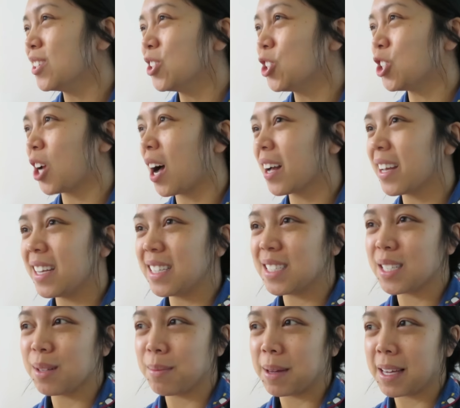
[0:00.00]
so
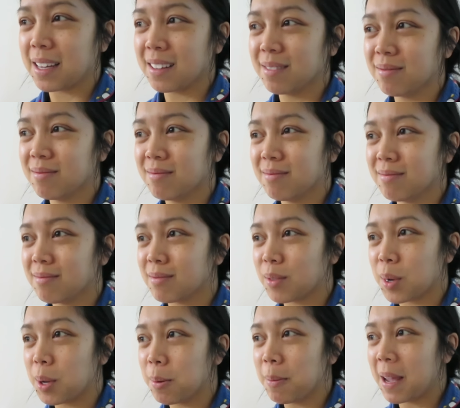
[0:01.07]
shocking to me.
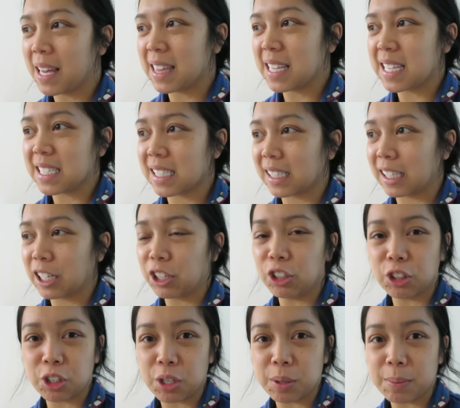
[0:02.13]
We made these
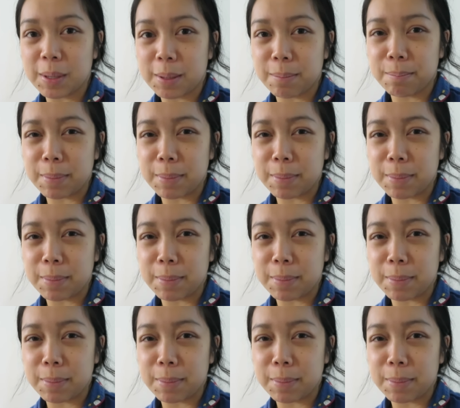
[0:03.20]
little human